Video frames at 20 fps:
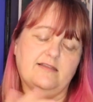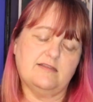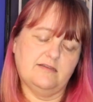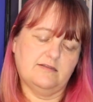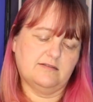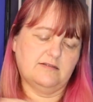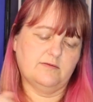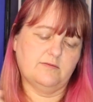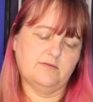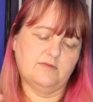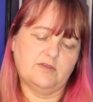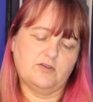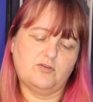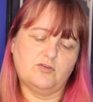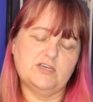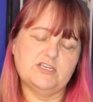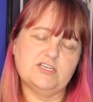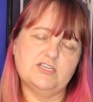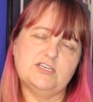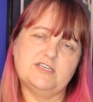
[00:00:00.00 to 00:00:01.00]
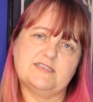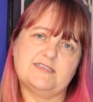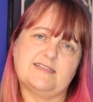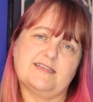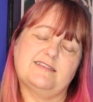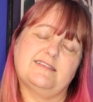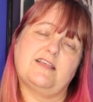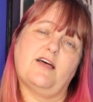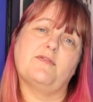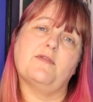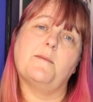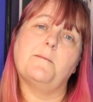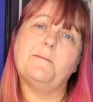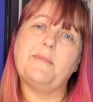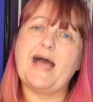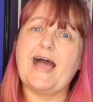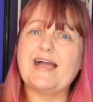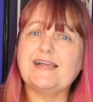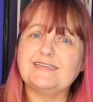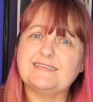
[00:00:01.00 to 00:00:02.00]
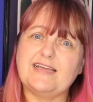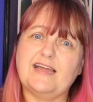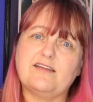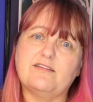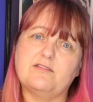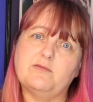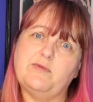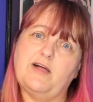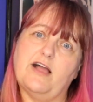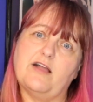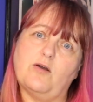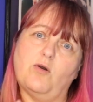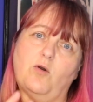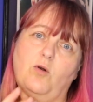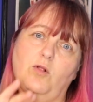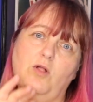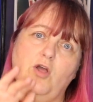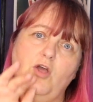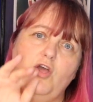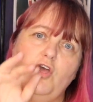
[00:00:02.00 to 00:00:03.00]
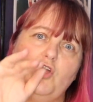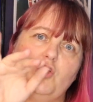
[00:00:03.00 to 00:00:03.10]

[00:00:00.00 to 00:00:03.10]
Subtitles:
the accretion disk that's on the backside of the black hole,